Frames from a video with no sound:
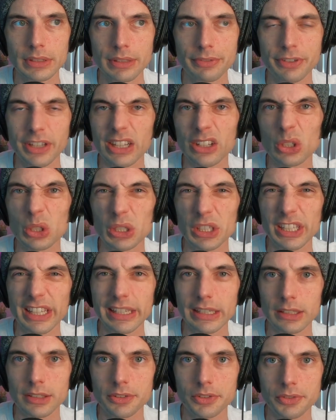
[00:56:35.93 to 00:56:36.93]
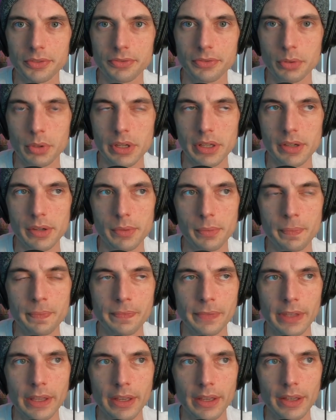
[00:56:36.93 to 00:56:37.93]
it clicks for you.
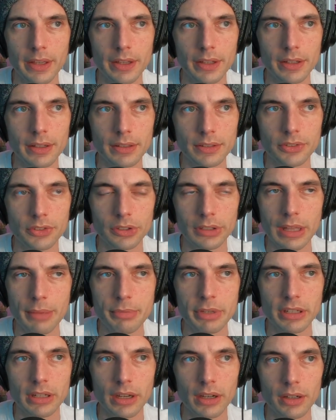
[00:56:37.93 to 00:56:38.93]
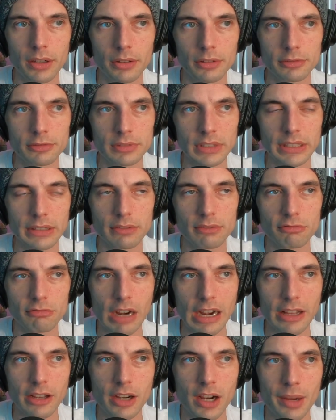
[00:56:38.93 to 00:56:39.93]
So let me know, like
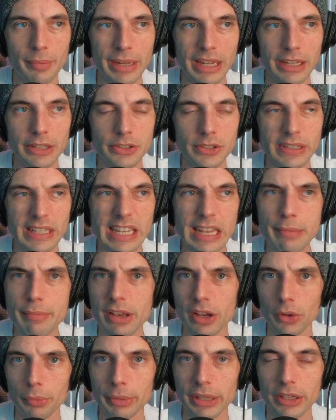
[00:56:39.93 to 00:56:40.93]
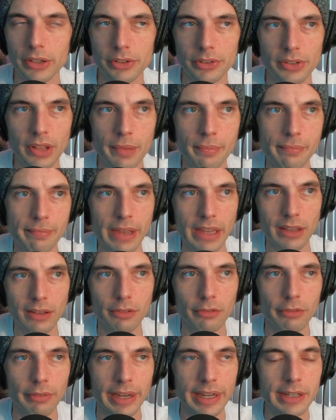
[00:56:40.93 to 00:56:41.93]
write a comment, email me or something. I can
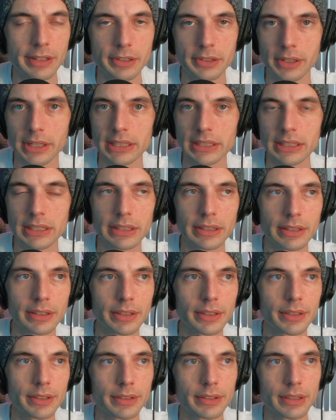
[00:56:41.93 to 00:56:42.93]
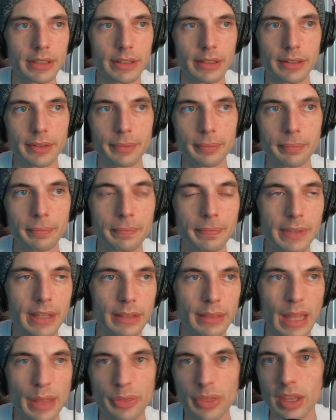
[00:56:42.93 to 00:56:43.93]
read it on here.
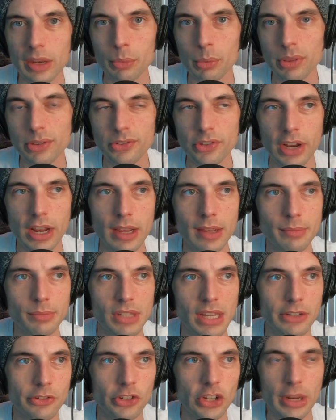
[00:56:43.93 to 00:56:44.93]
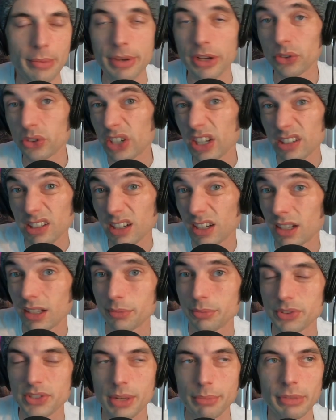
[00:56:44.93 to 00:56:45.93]

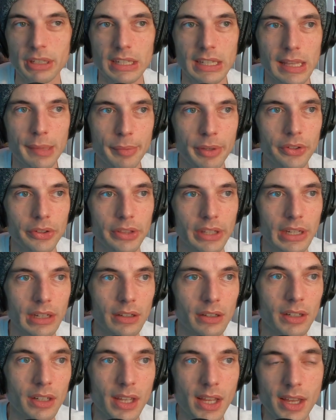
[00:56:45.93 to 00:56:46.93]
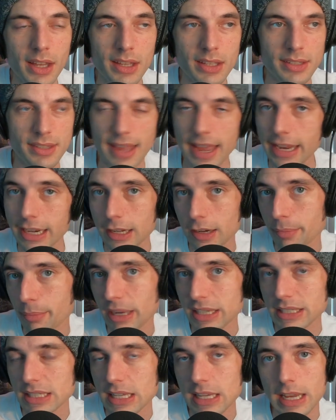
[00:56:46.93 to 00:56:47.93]
ThatThingWithJames@gmail.com. Send me an email there. Slide into my
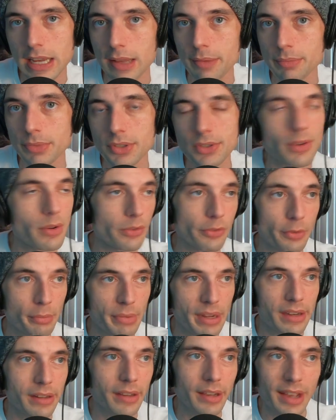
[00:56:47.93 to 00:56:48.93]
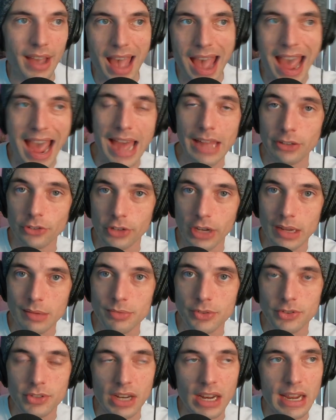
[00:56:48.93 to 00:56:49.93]
DMs, social media
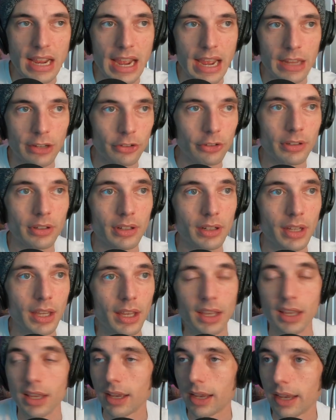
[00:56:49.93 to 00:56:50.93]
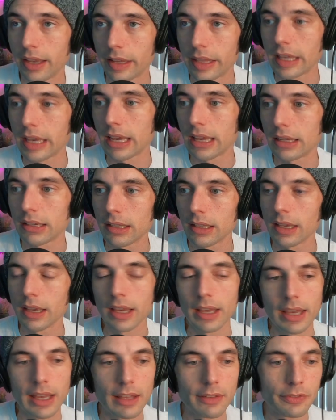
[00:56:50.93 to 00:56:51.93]
@JamesJAsher. And again,
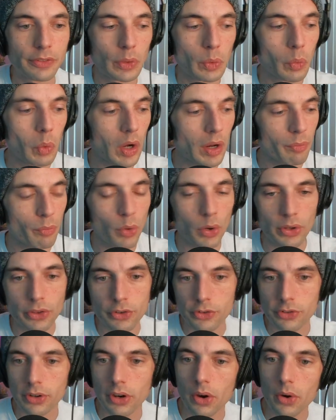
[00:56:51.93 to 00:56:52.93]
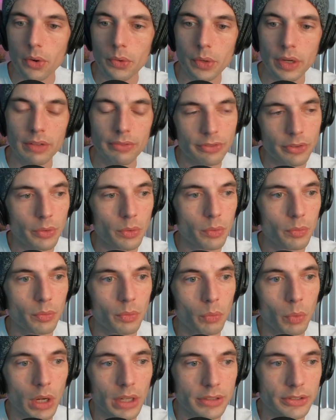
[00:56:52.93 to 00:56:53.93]
if you want more of the show and if you
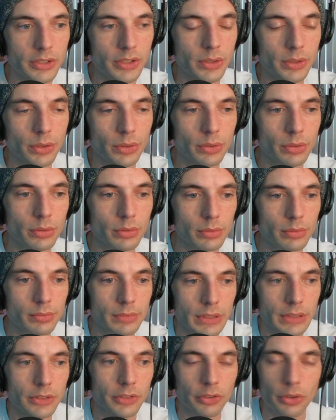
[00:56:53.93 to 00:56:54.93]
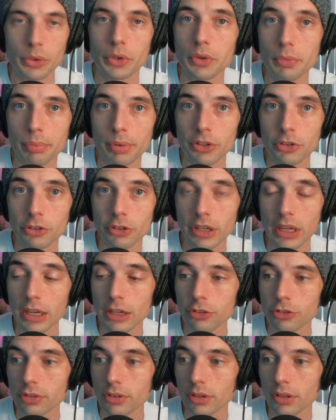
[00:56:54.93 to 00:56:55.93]
want to show your
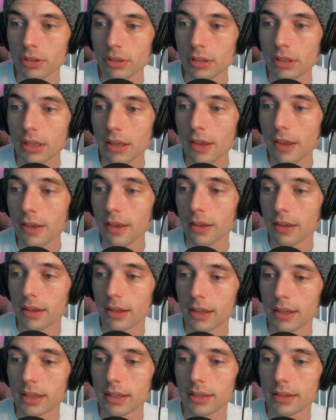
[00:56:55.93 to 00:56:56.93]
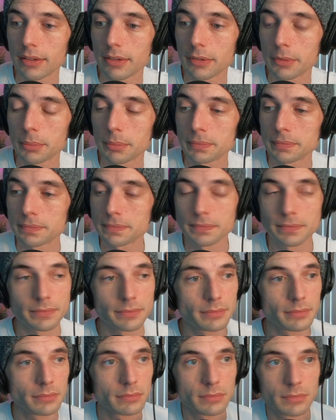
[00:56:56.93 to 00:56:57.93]
appreciation, I
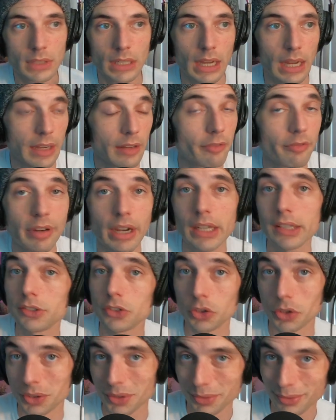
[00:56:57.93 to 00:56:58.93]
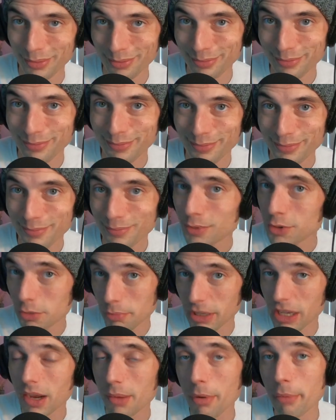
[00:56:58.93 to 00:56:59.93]
invite you to
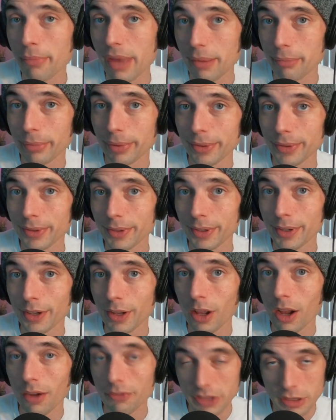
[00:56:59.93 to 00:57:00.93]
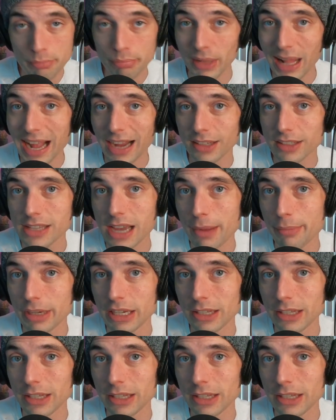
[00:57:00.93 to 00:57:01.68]
become a member of the Black Diamond